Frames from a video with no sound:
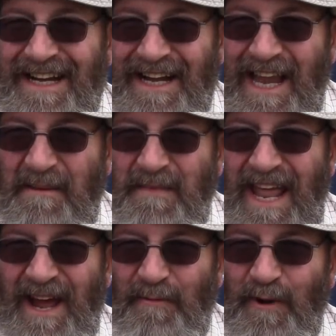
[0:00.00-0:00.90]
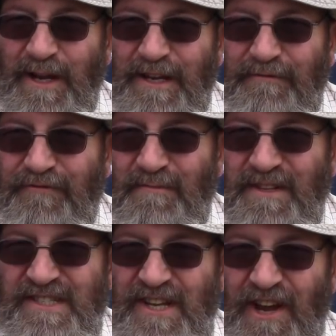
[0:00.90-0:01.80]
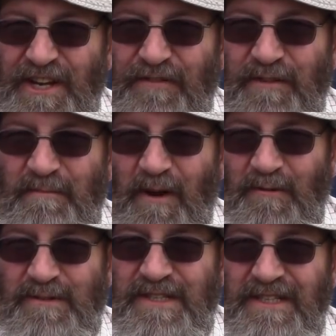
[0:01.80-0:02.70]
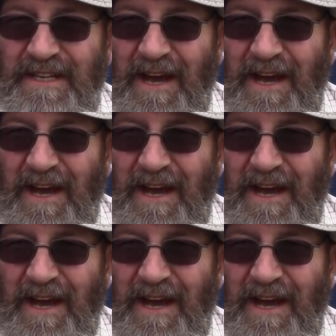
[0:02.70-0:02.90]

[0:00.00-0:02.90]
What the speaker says: I am now working from the side of the boat.